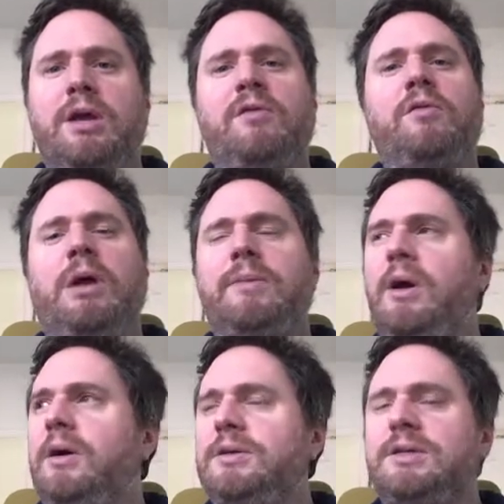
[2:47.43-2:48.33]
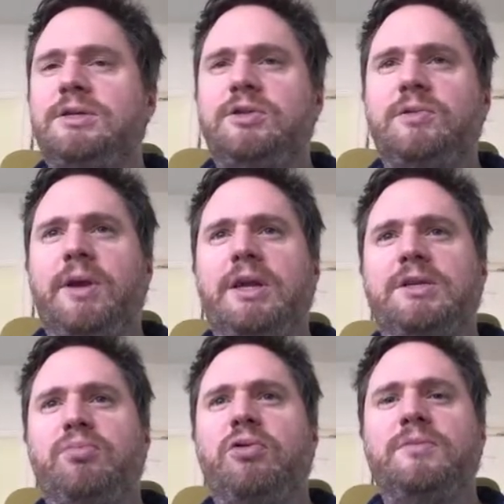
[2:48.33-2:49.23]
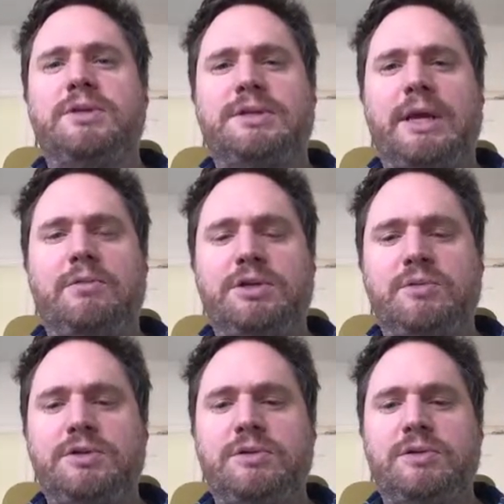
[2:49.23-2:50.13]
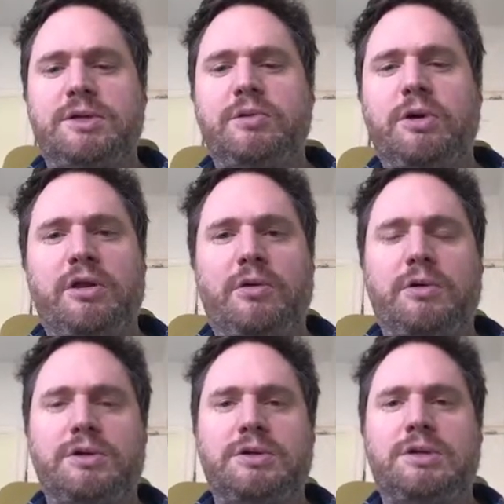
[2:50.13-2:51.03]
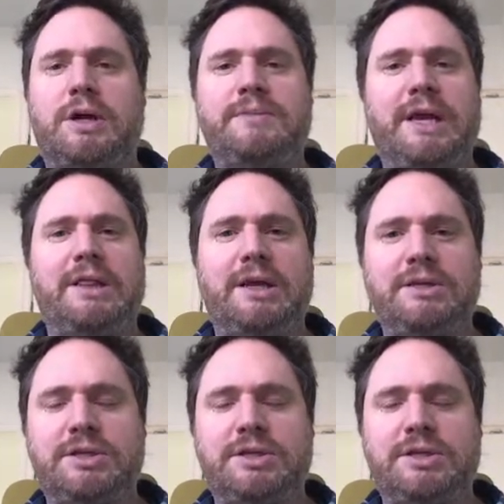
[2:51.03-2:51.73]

You may be asked as you're doing it to prompt to say which ones you want to do, whether you want to update things.